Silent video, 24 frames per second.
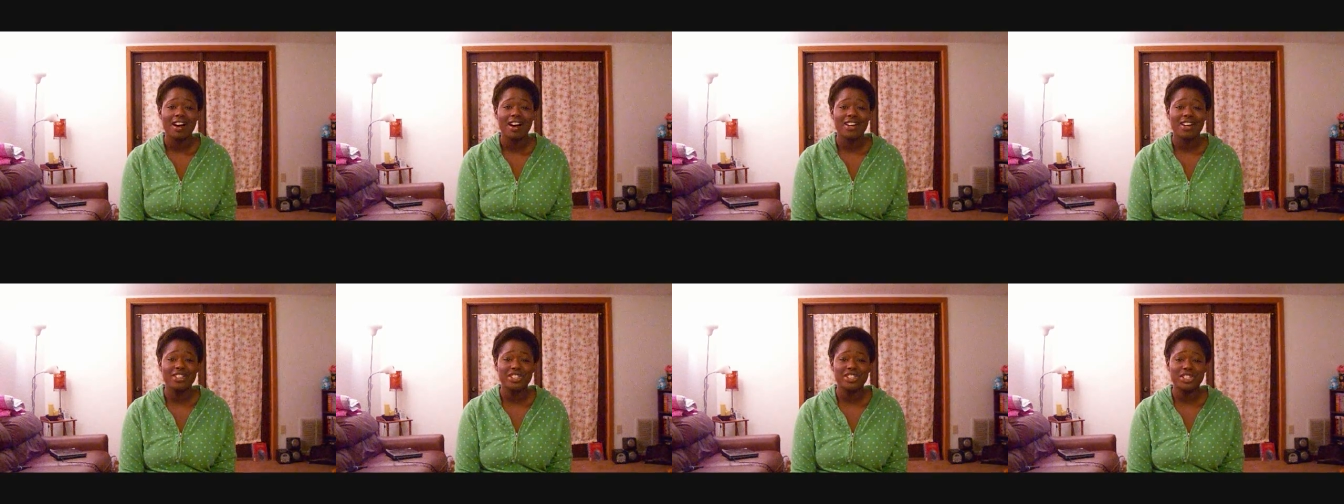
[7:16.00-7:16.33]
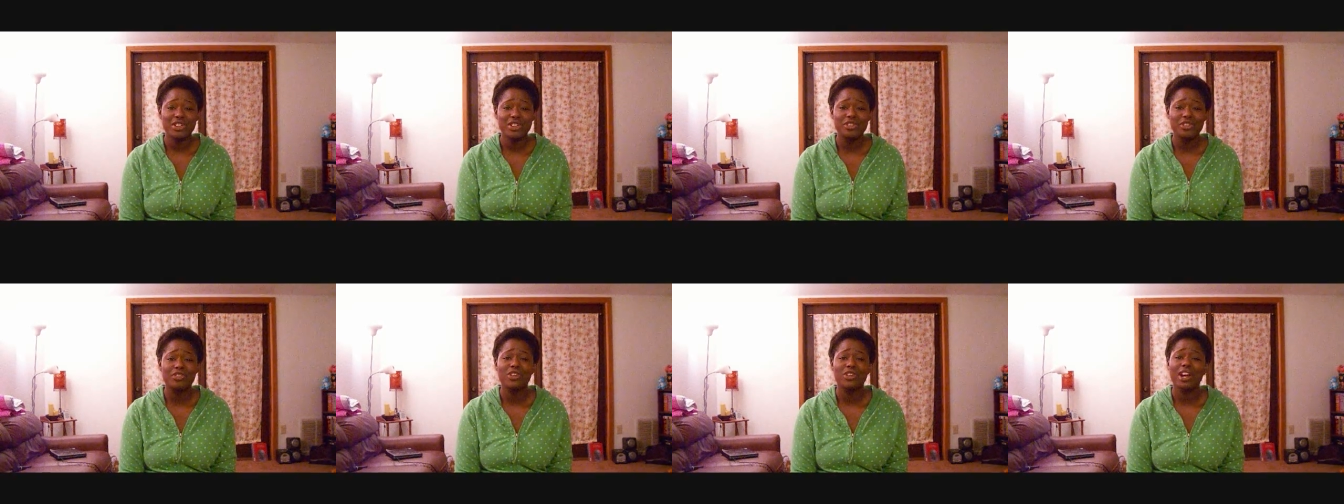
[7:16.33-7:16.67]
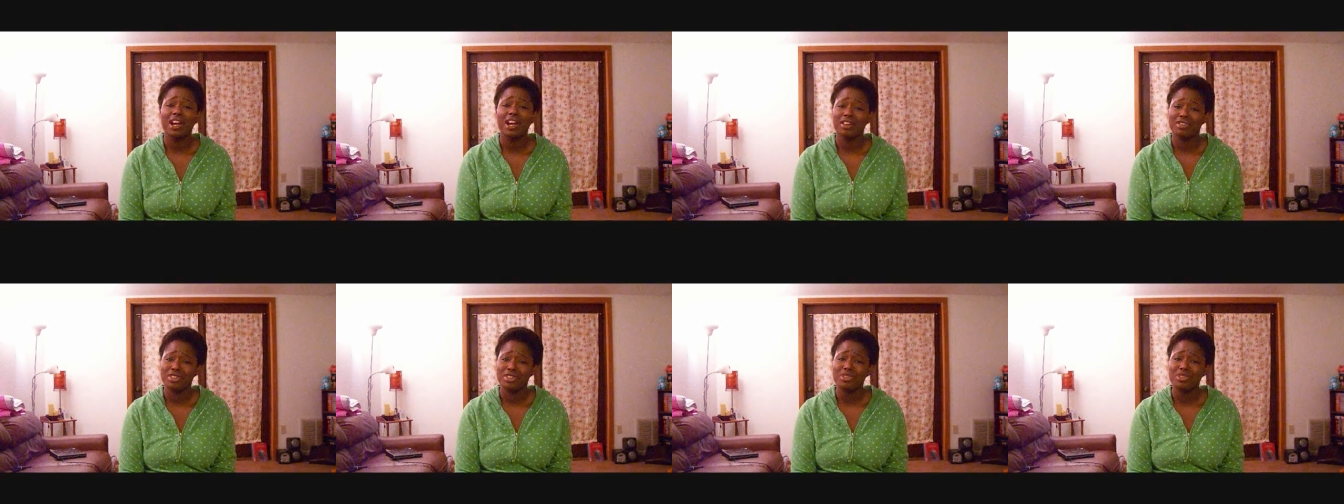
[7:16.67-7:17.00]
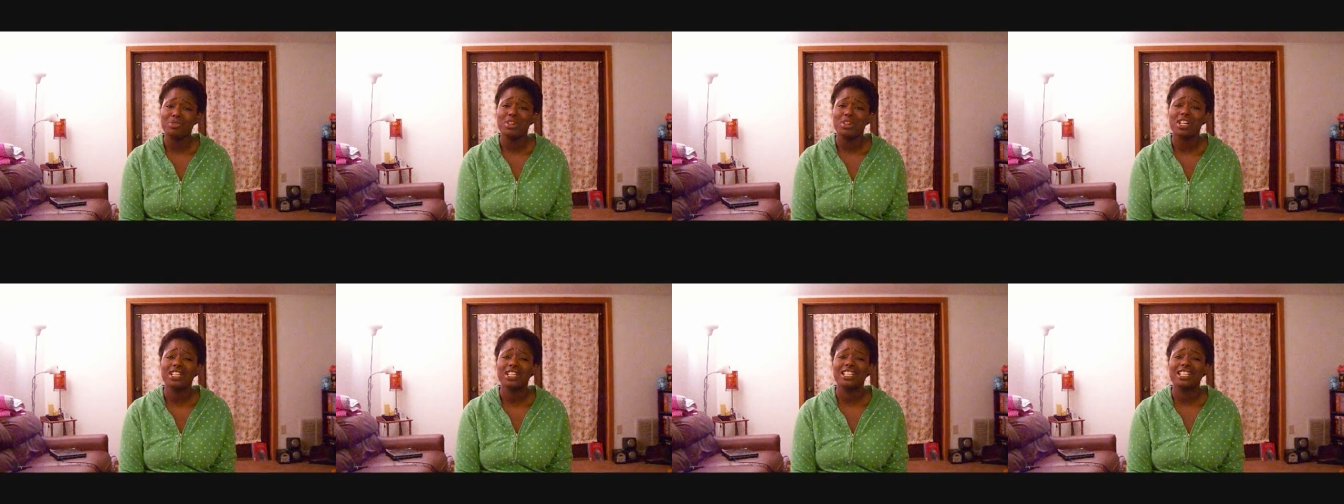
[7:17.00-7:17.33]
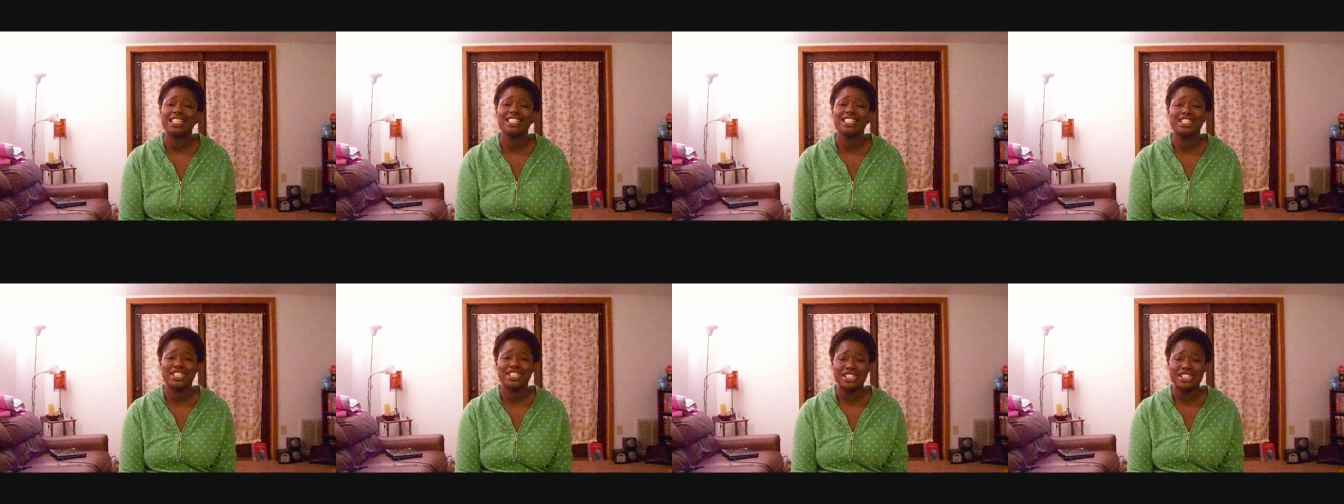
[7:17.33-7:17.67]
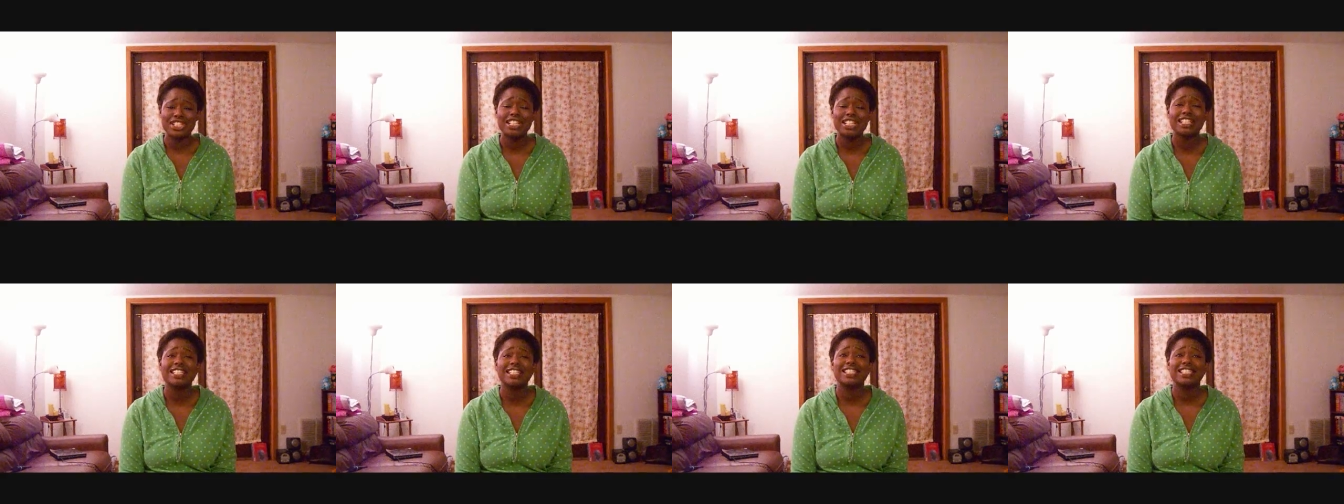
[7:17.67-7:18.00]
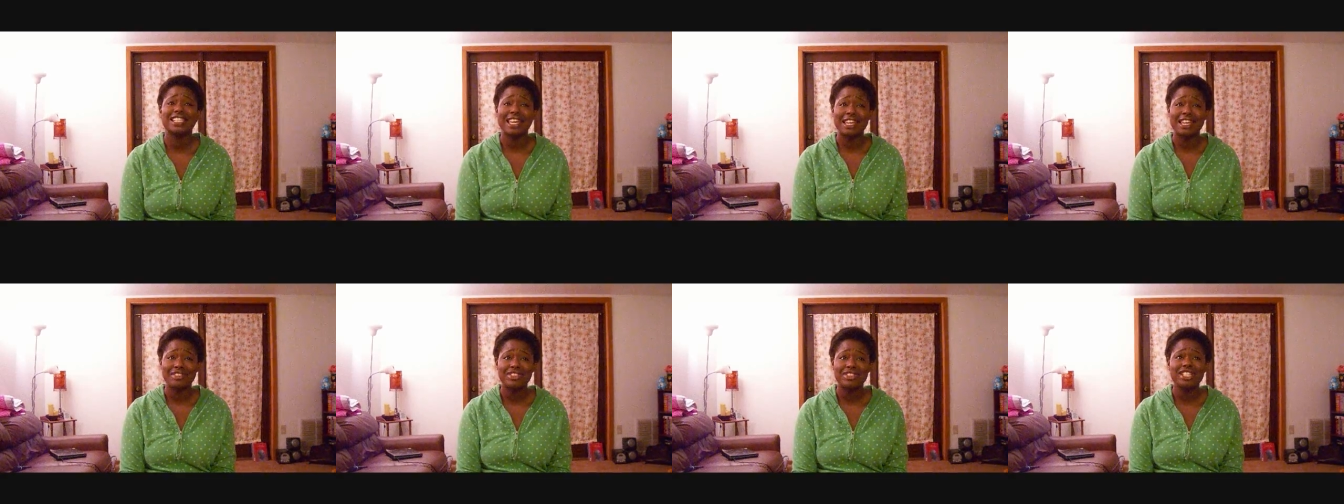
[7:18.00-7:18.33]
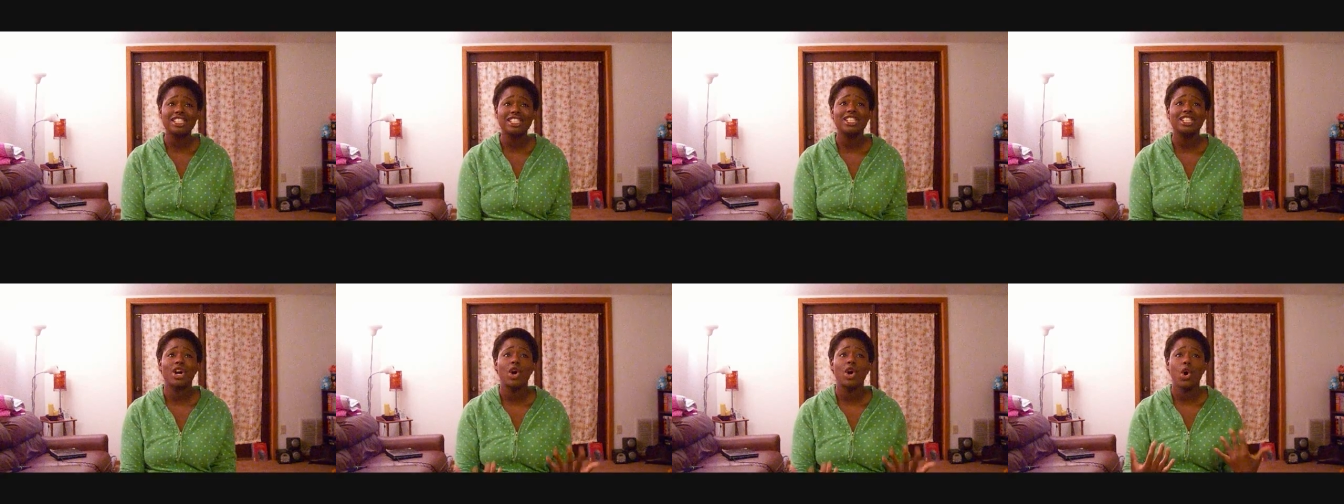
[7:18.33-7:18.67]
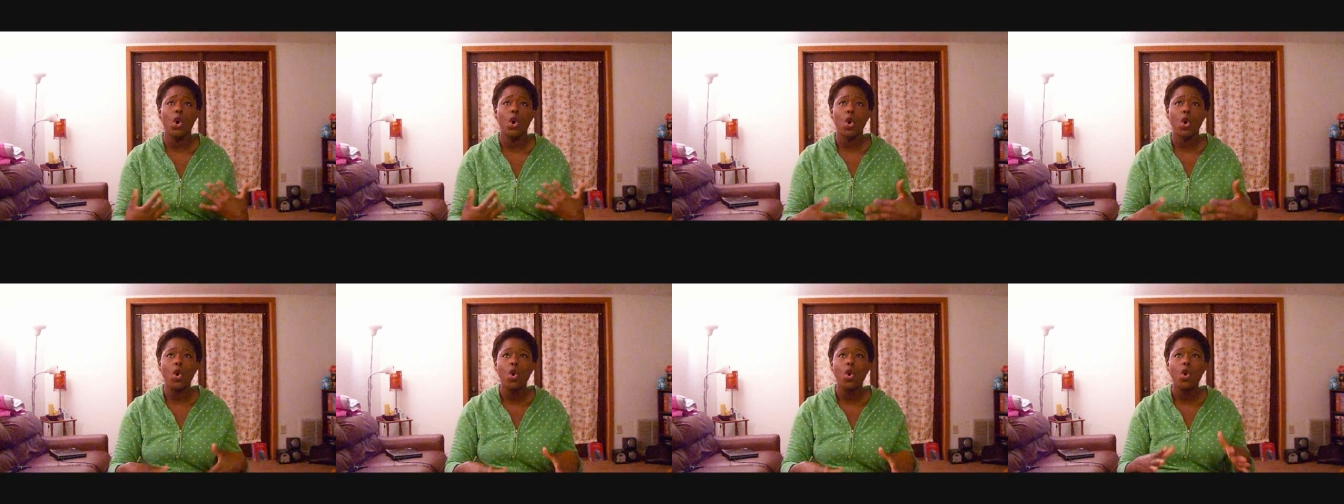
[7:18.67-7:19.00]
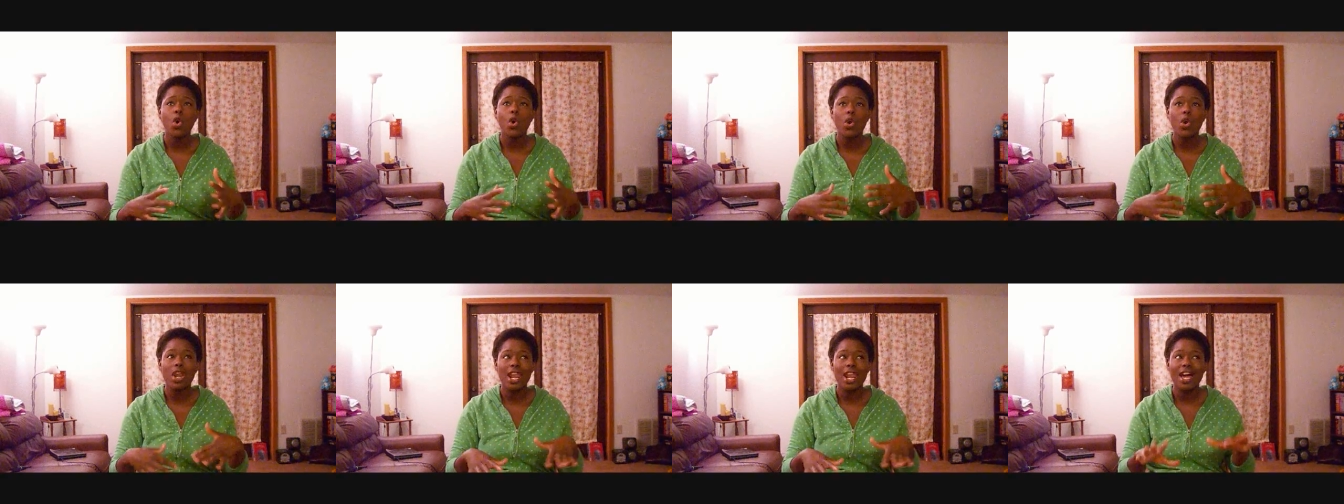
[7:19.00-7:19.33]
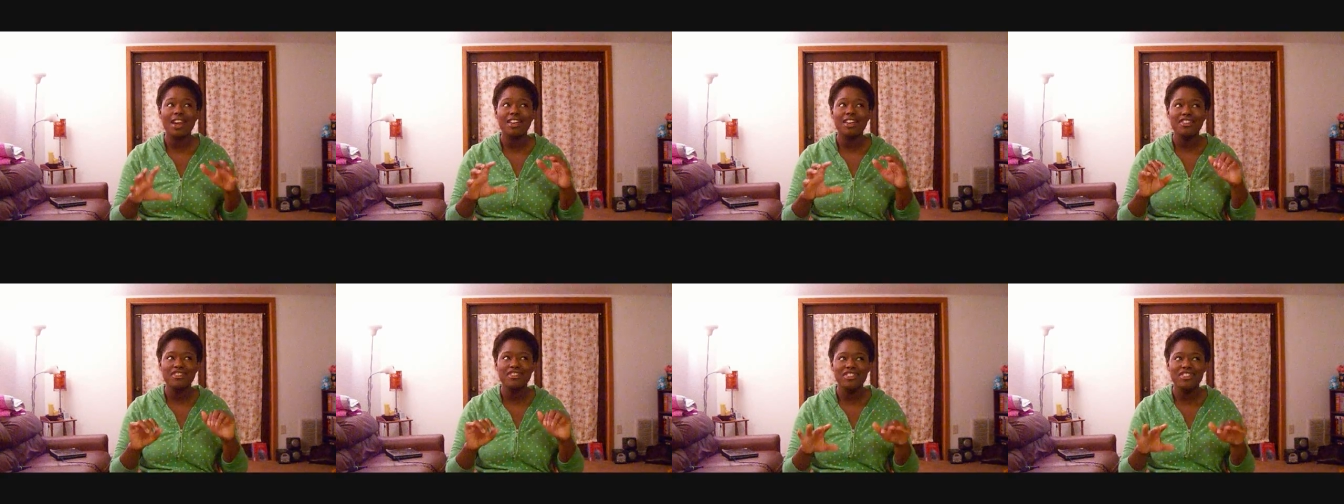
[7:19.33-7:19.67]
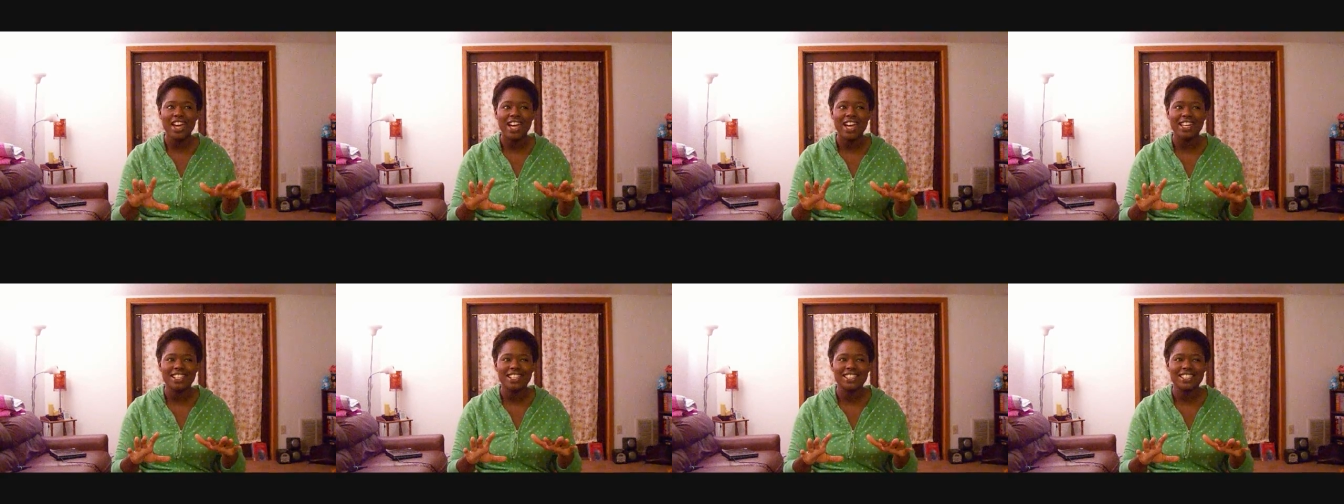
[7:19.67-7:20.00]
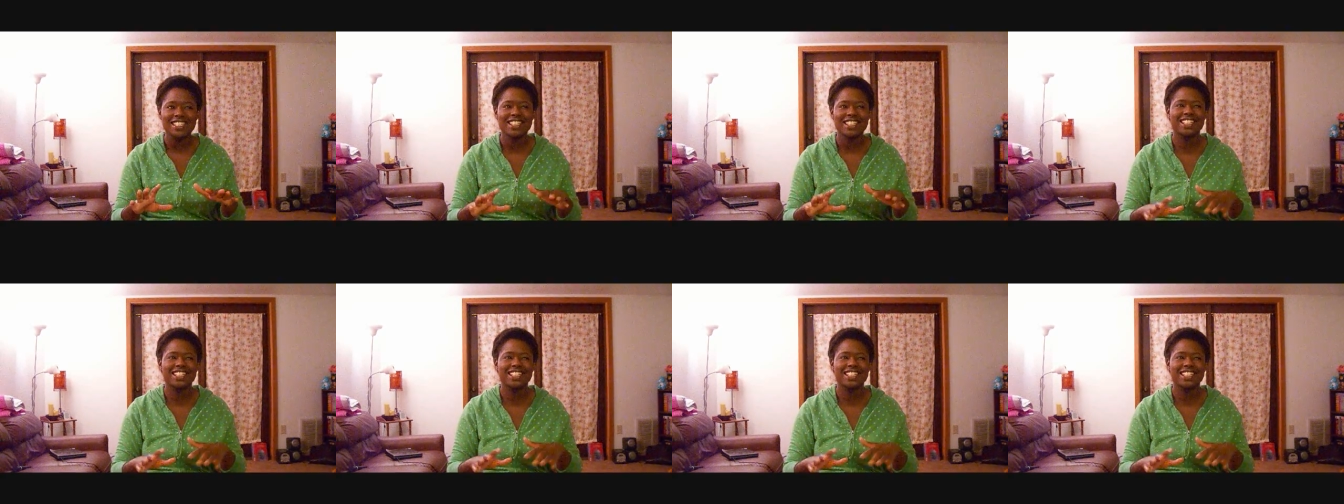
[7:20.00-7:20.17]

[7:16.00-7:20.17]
Also, for everyone, it's just gonna save us a whole lot of fat.